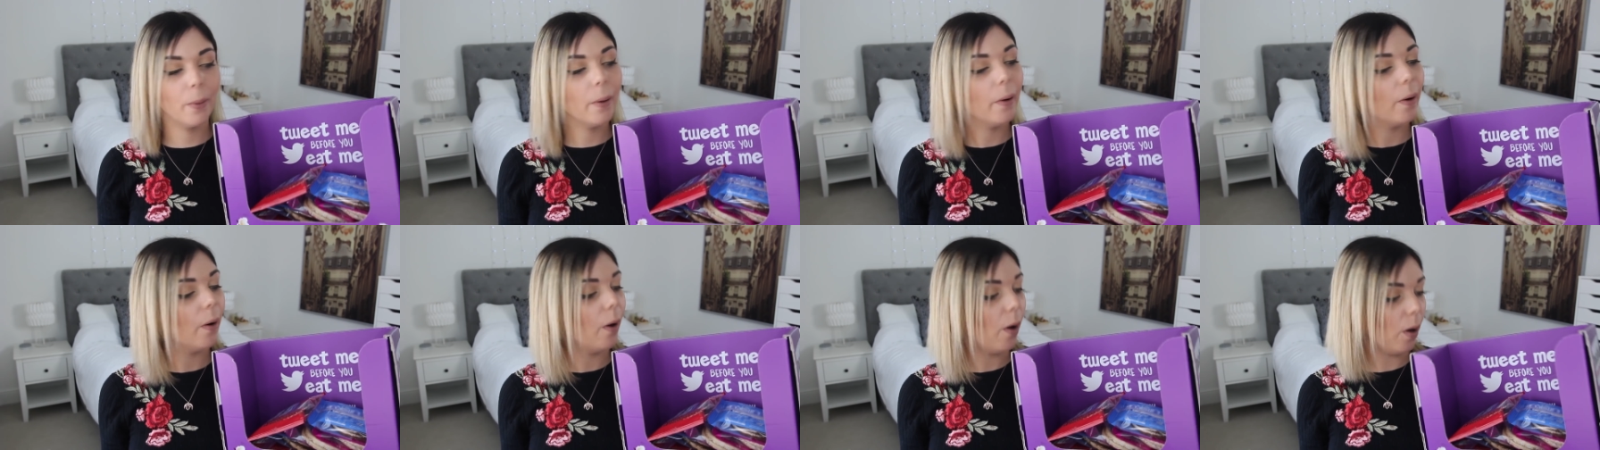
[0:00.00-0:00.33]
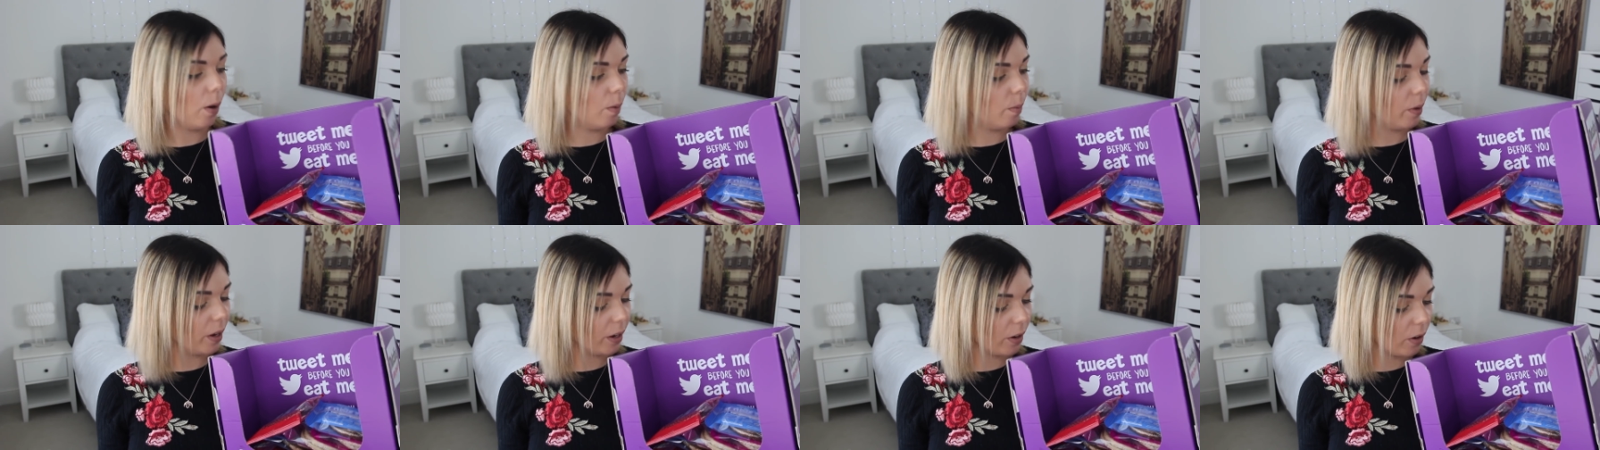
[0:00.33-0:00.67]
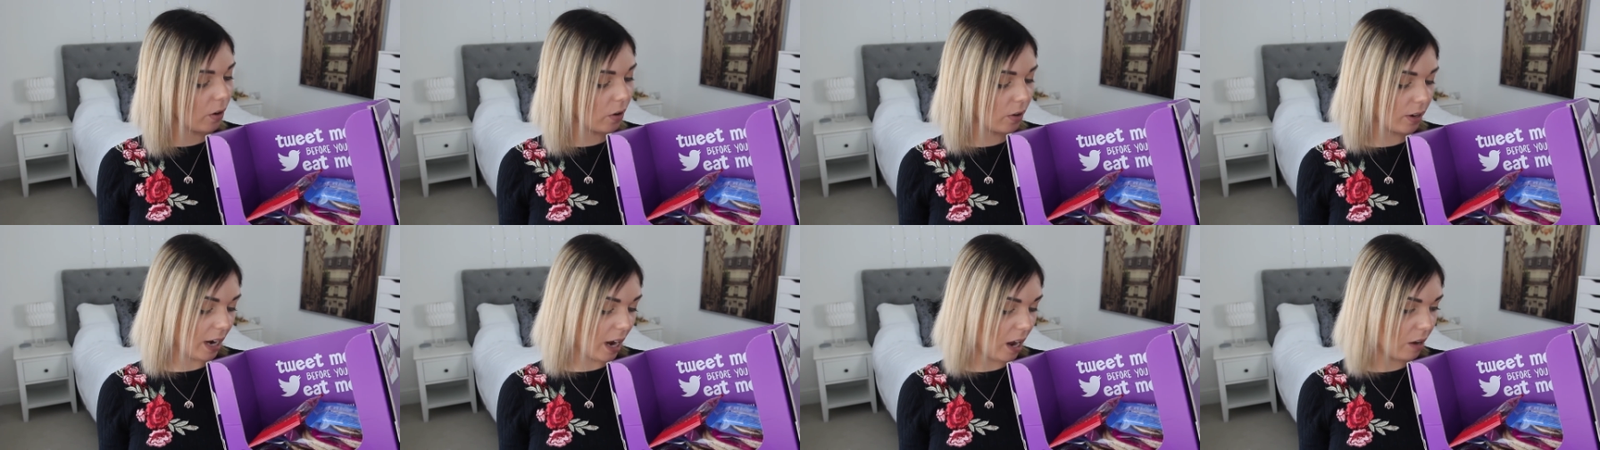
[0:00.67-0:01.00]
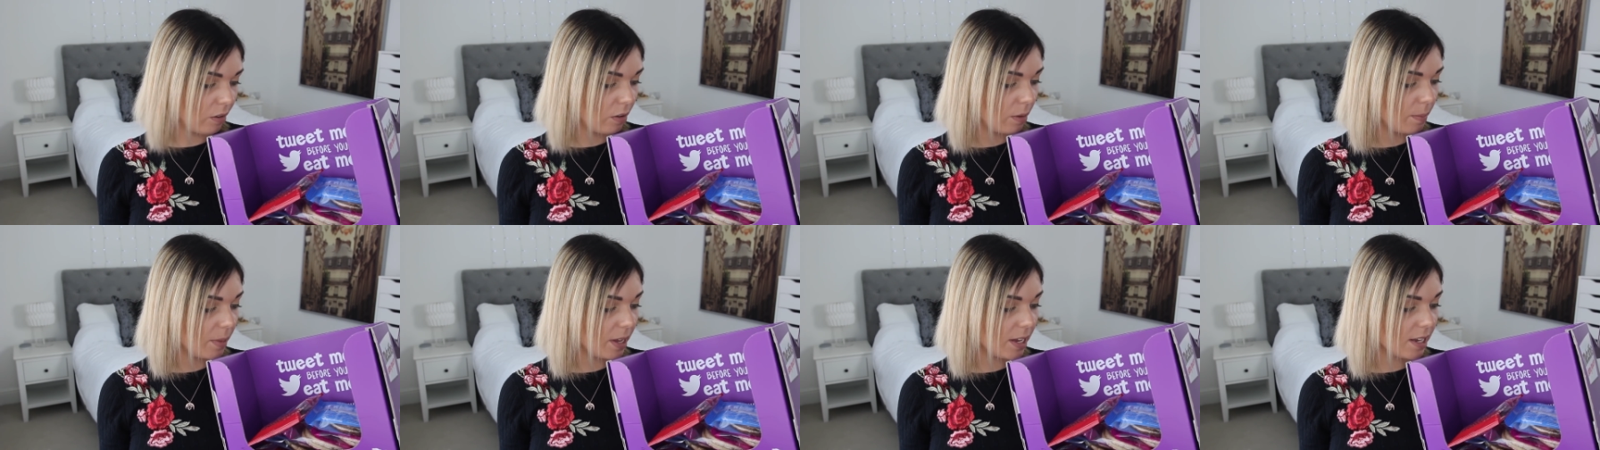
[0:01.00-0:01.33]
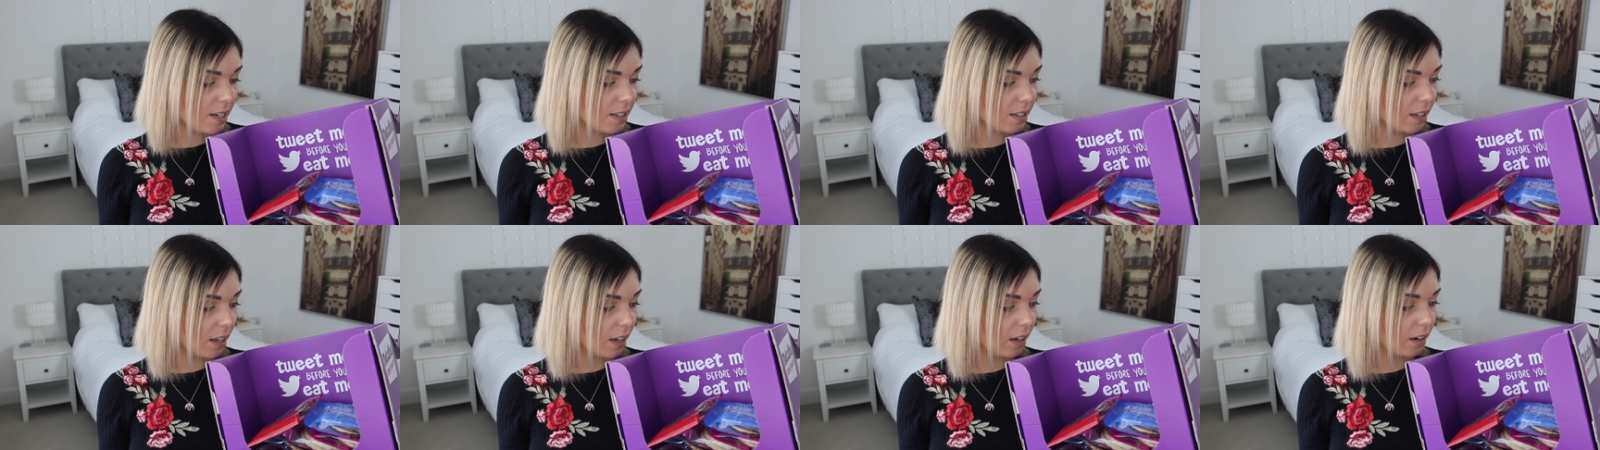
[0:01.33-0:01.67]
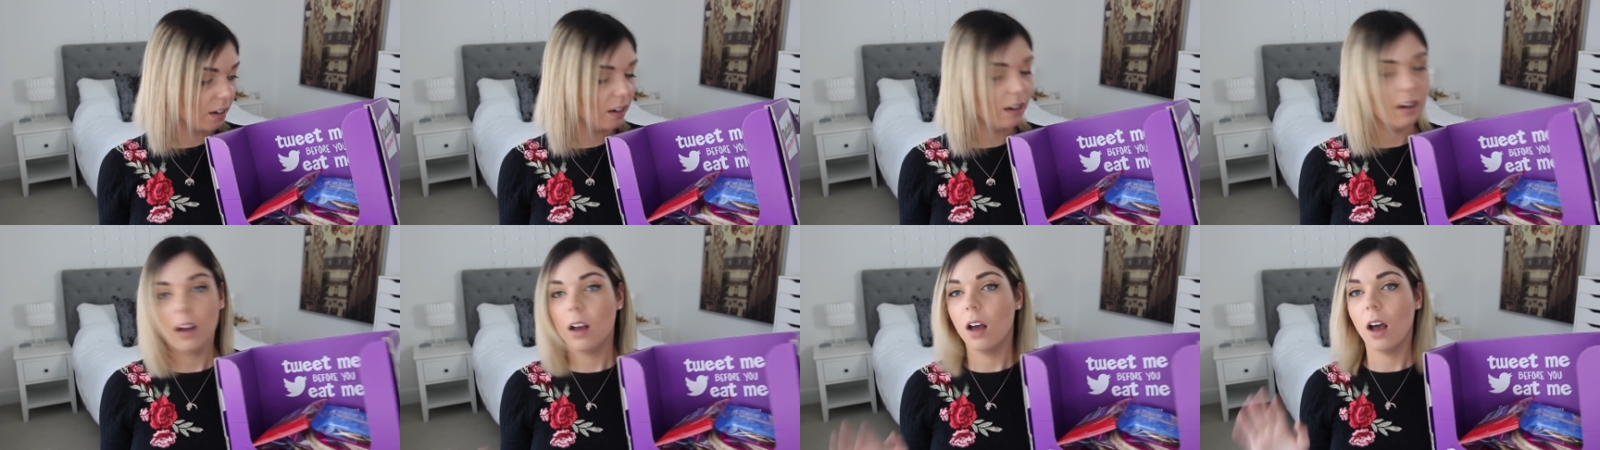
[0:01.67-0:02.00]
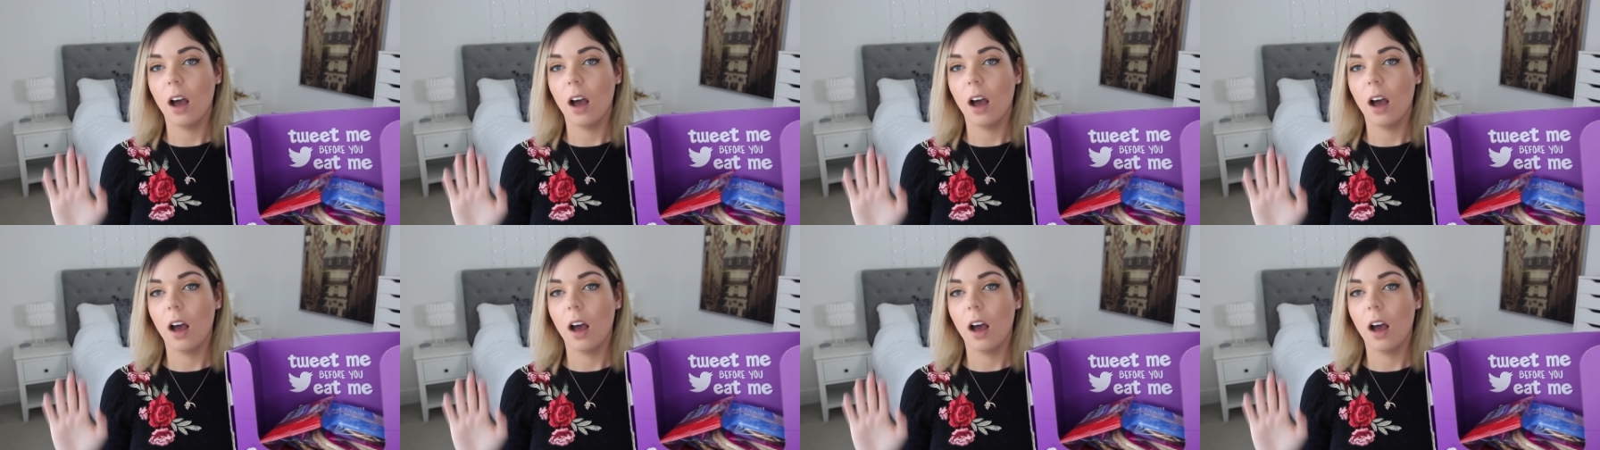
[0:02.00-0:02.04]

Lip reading: But oh my god, how amazing.